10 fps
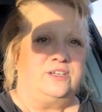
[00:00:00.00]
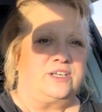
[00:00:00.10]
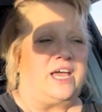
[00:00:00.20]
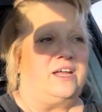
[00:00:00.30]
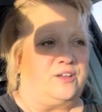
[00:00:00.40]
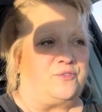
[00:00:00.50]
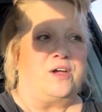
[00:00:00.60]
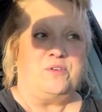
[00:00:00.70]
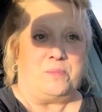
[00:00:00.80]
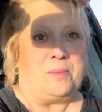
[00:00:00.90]
can, if I
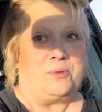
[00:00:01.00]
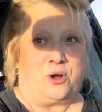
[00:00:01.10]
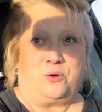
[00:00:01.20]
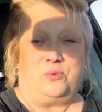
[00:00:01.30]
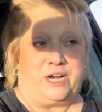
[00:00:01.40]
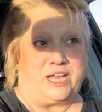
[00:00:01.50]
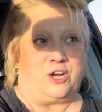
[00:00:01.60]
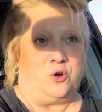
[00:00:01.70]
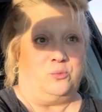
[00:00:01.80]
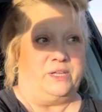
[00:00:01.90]
remember when I get
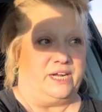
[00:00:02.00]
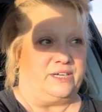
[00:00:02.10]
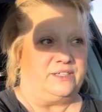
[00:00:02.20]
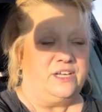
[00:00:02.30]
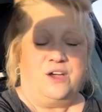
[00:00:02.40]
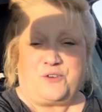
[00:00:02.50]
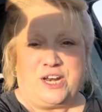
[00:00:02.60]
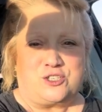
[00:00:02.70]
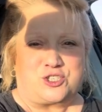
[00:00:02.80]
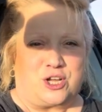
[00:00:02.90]
home later. If I
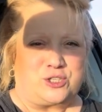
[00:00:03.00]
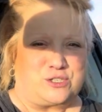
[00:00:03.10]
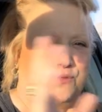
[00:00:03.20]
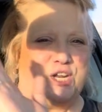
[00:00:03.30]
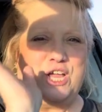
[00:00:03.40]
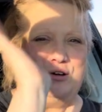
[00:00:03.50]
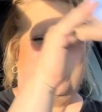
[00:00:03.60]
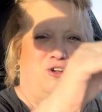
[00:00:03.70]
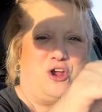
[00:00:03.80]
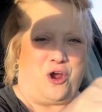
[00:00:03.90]
didn't start this video
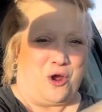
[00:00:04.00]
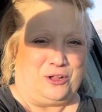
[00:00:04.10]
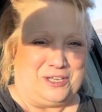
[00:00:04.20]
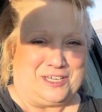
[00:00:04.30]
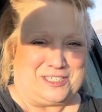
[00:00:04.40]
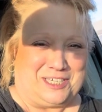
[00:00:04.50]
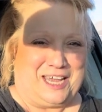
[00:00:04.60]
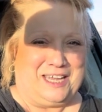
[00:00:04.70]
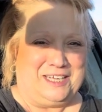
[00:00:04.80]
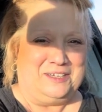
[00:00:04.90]
earlier
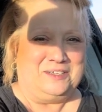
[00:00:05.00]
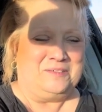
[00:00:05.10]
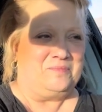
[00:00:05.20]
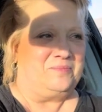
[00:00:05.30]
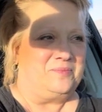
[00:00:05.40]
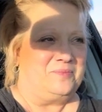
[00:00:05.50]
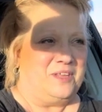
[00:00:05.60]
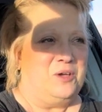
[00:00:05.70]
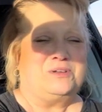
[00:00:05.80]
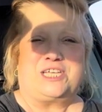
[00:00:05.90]
today,
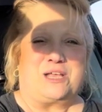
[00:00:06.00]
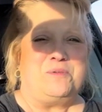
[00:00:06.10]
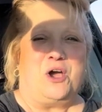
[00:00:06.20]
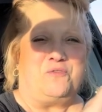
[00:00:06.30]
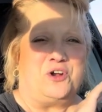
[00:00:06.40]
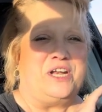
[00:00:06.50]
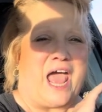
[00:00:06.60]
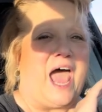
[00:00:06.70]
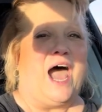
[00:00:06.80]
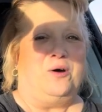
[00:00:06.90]
it would take me over an
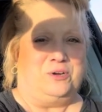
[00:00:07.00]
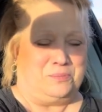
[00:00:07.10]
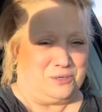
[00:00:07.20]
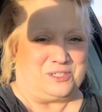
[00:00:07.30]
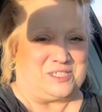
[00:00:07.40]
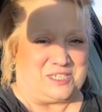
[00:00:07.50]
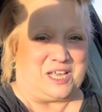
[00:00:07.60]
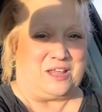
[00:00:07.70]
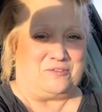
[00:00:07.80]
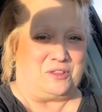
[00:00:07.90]
hour to put this
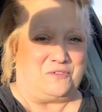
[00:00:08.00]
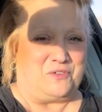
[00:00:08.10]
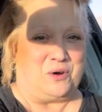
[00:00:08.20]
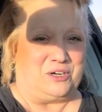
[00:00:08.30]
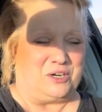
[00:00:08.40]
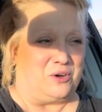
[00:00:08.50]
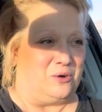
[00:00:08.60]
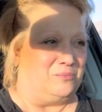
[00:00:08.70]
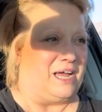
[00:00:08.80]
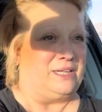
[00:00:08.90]
together on the phone at
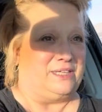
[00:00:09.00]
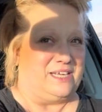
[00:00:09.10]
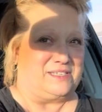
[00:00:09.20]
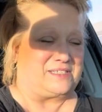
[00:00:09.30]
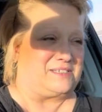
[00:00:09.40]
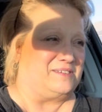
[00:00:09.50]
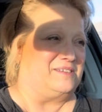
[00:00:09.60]
home, at least.